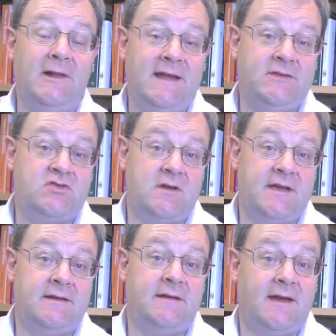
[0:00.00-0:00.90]
plan the
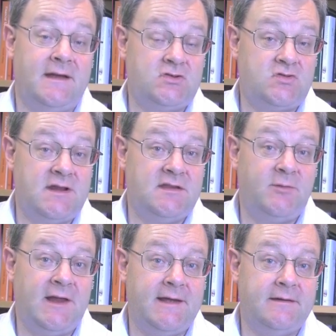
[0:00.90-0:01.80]
trade and trade the
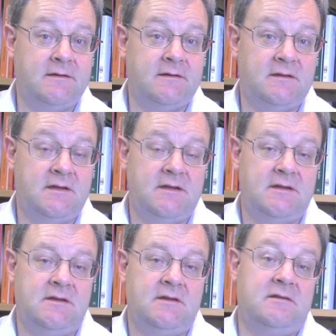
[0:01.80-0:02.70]
plan.
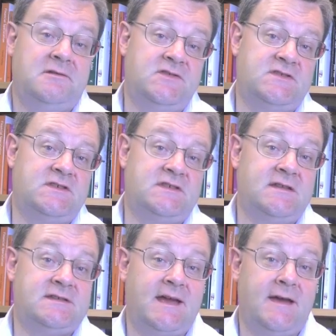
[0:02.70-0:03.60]
Losers
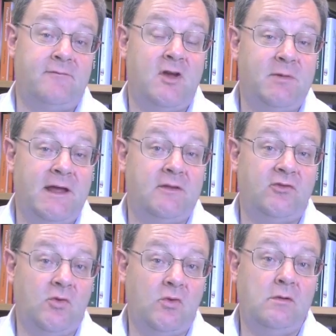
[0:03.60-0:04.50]
tend to have no plan
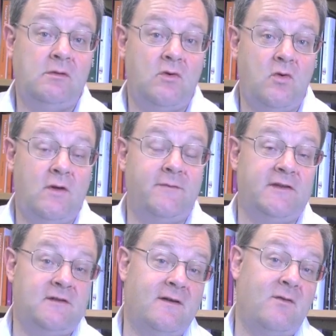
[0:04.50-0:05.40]
at all, or if they
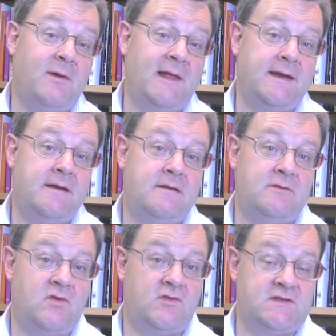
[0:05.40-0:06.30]
do have a plan,
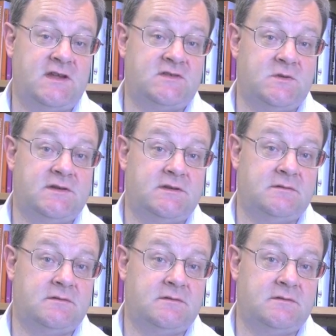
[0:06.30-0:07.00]
not stick to it.